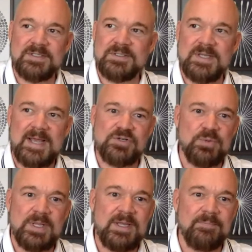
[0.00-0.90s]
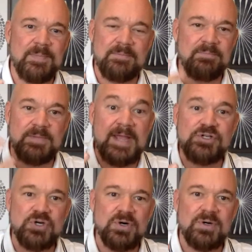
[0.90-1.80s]
is actually
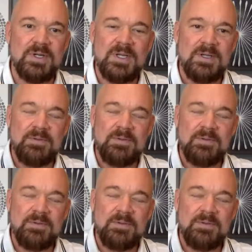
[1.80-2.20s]
nature.